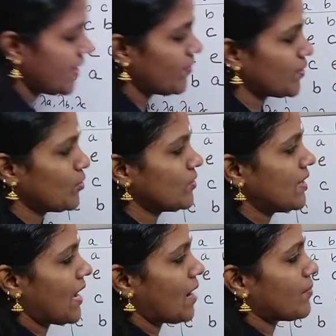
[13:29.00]
Now what about
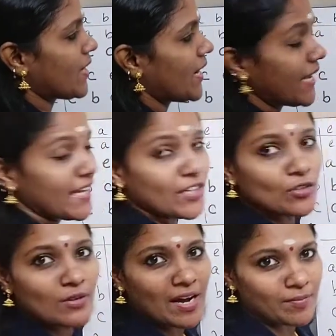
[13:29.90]
lambda A
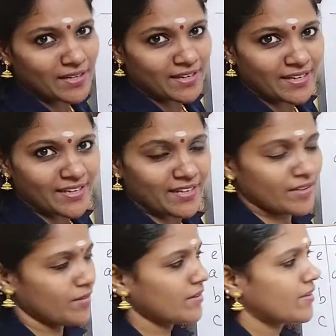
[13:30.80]
into lambda A?